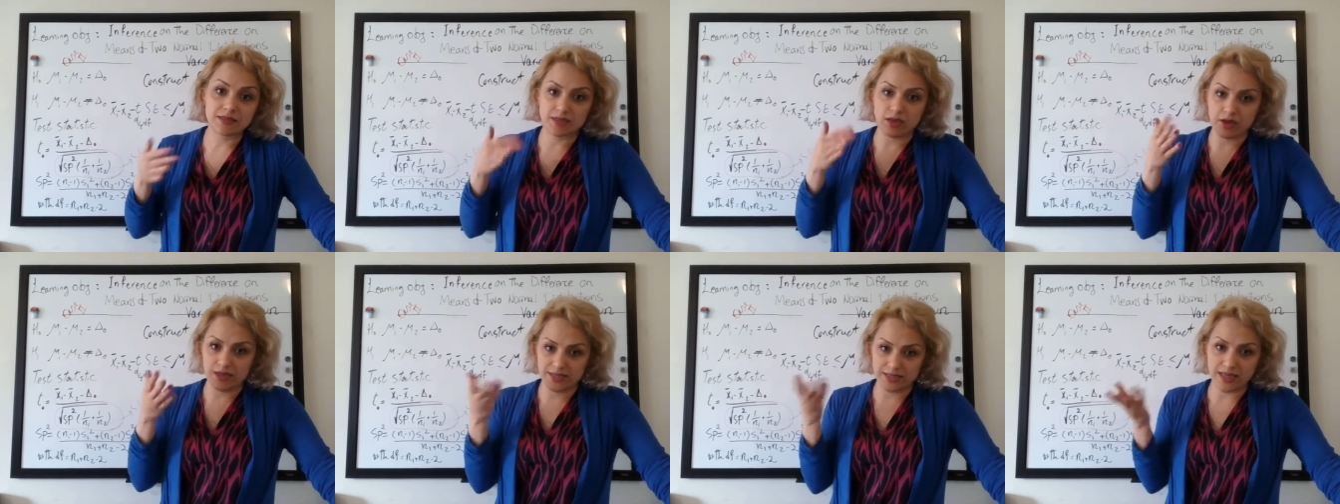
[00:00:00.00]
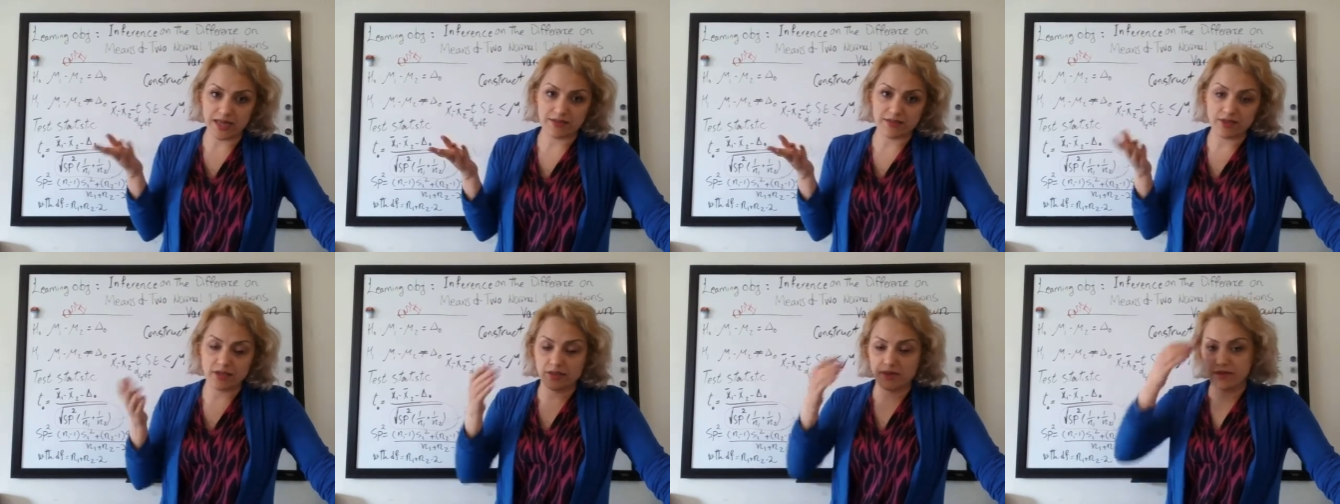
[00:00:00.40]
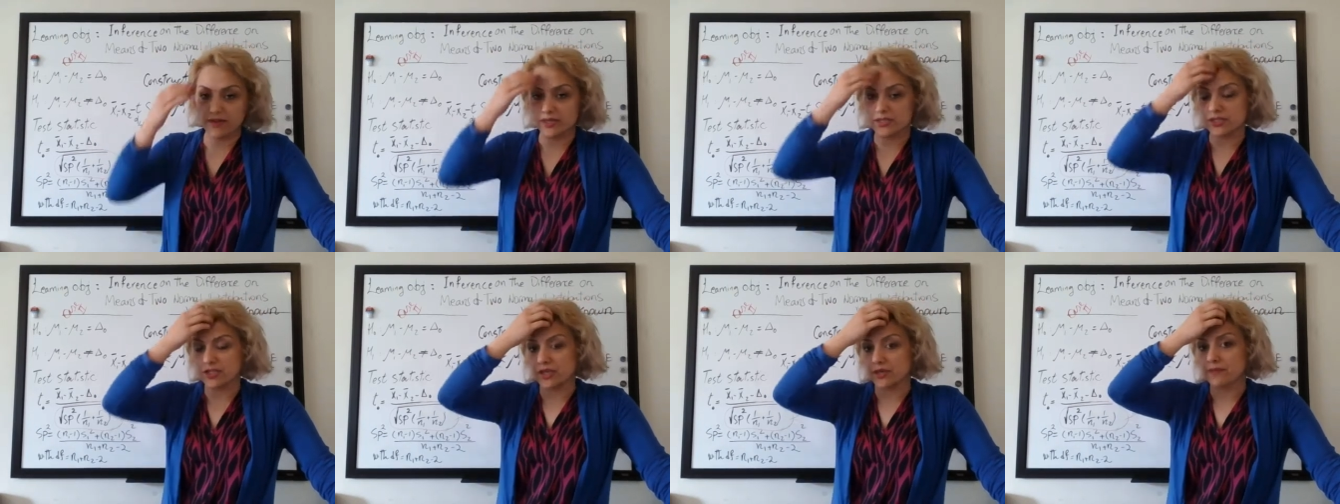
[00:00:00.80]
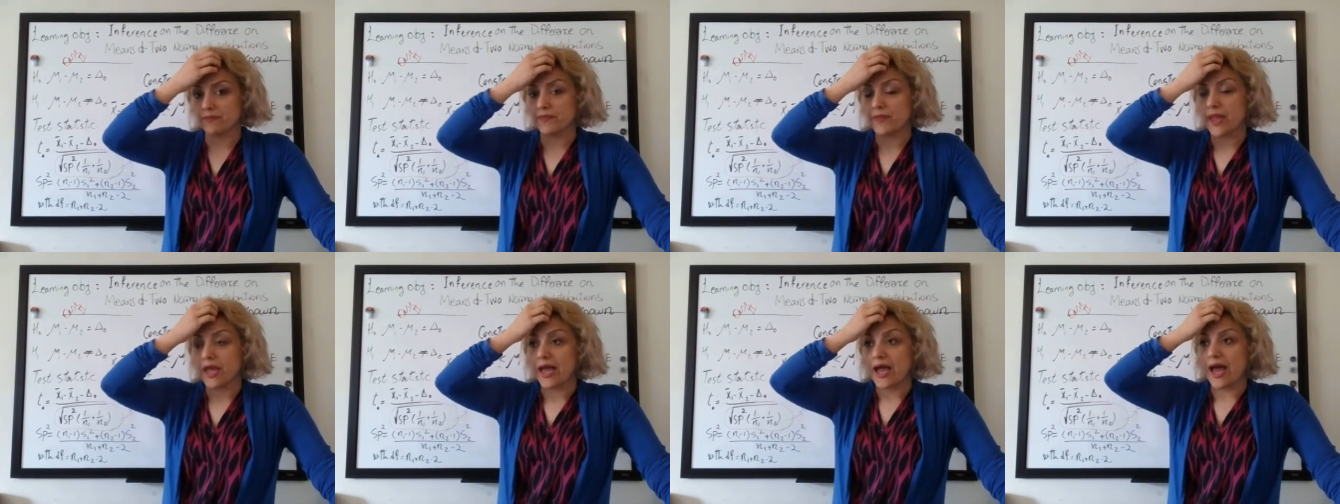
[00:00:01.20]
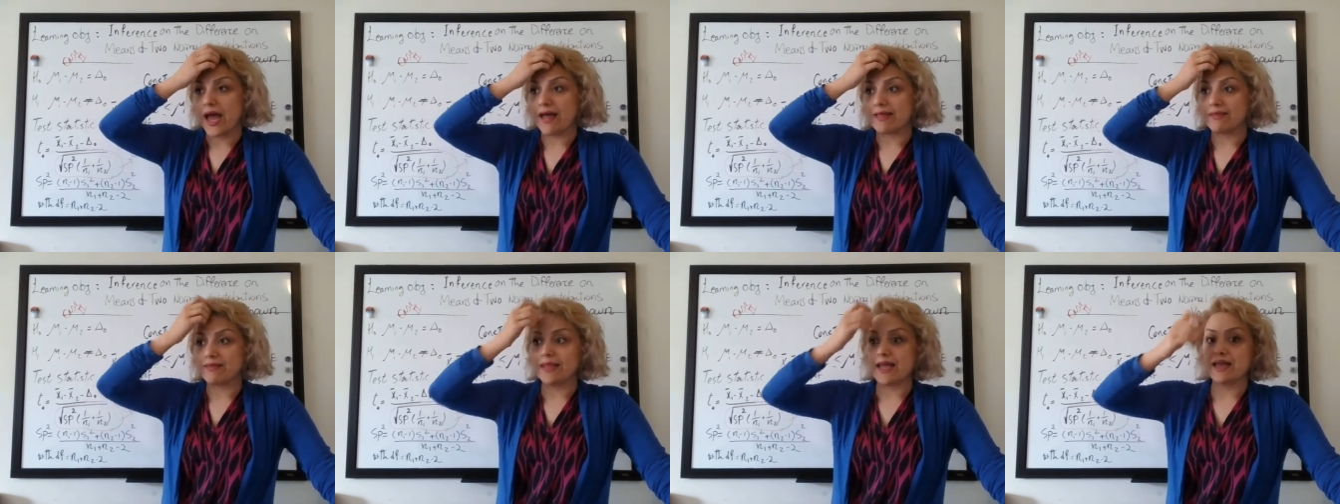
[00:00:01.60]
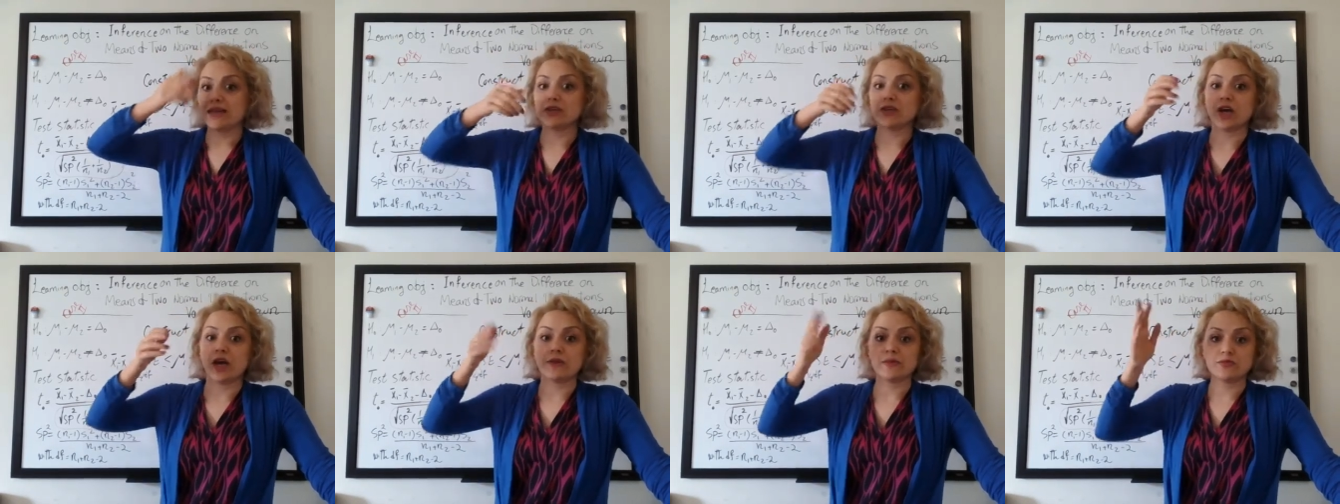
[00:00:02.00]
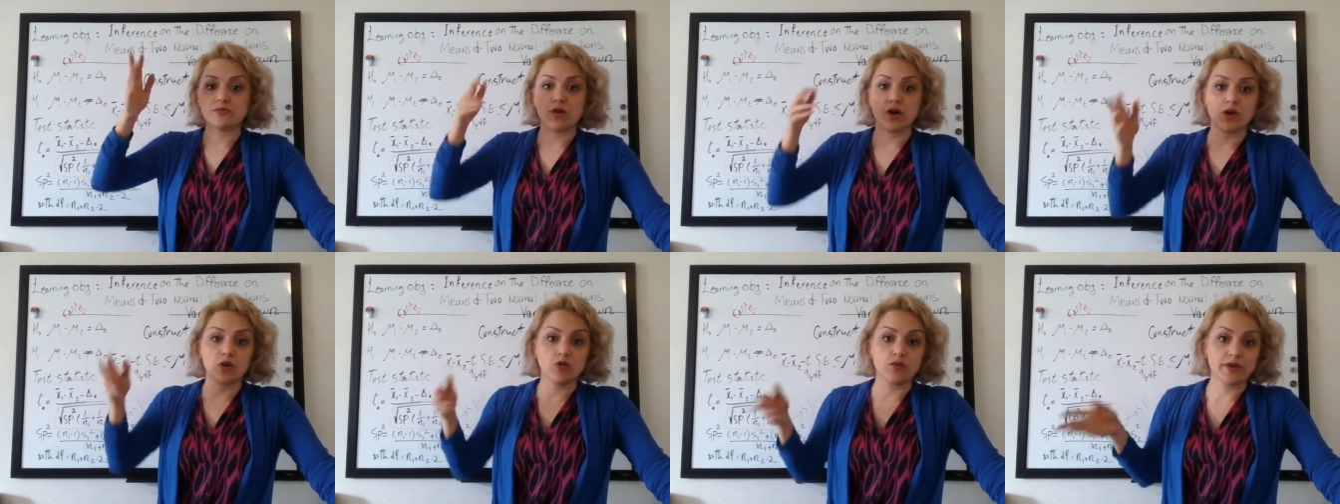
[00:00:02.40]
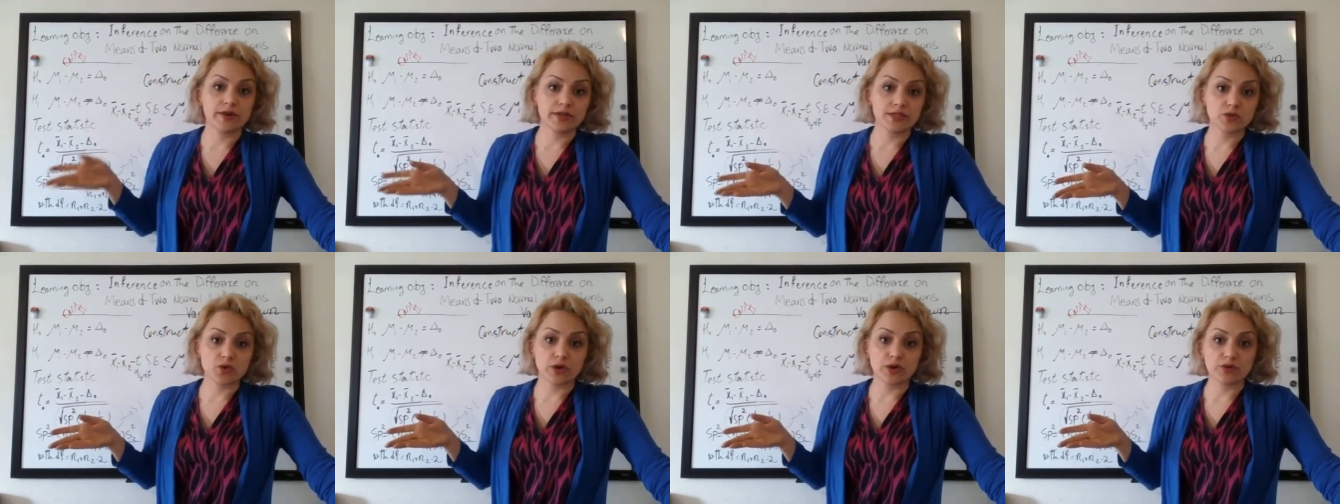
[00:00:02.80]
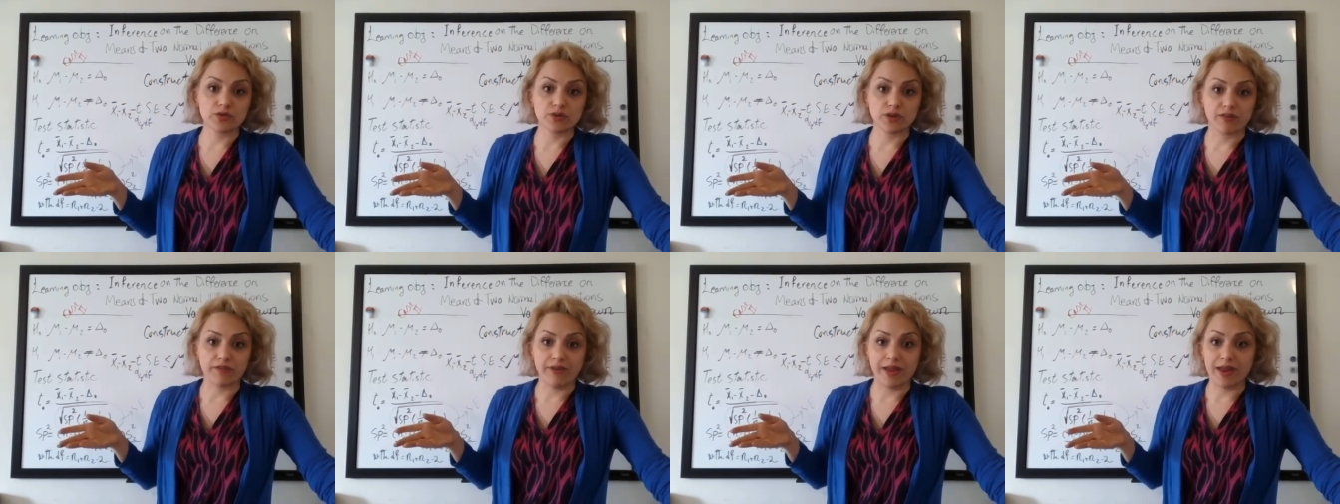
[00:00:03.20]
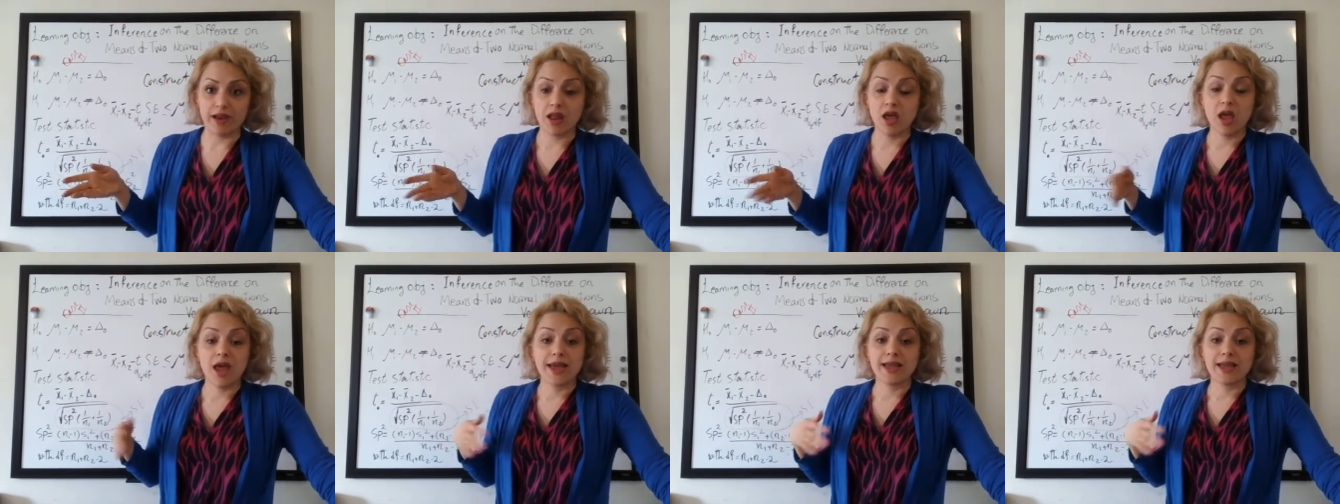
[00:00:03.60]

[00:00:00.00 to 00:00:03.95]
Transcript: so standard deviation, and then times 1 over square root of n.